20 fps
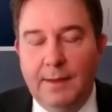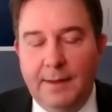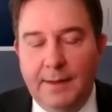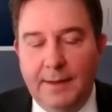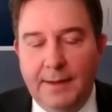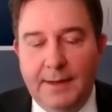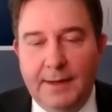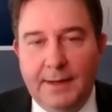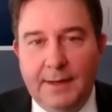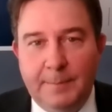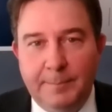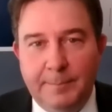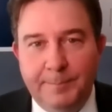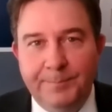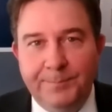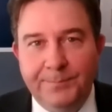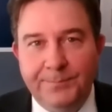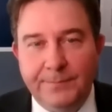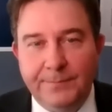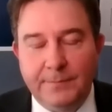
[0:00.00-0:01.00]
The
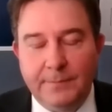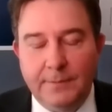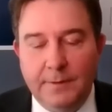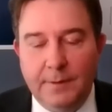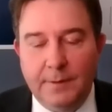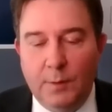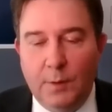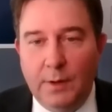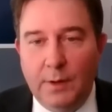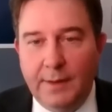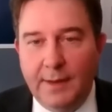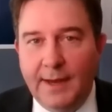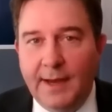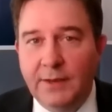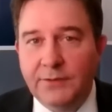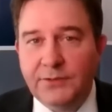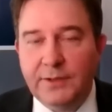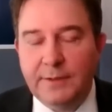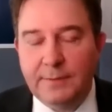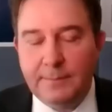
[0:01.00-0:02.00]

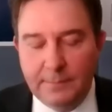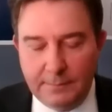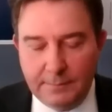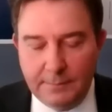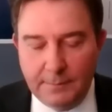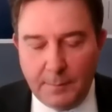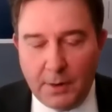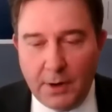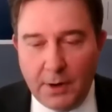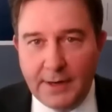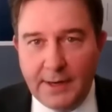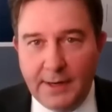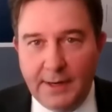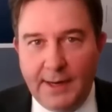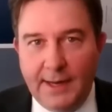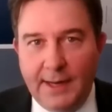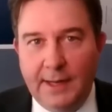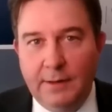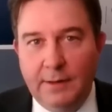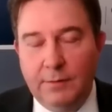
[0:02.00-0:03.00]
housing market
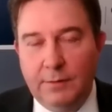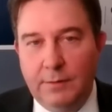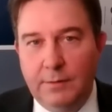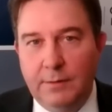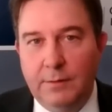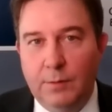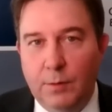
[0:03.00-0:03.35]
and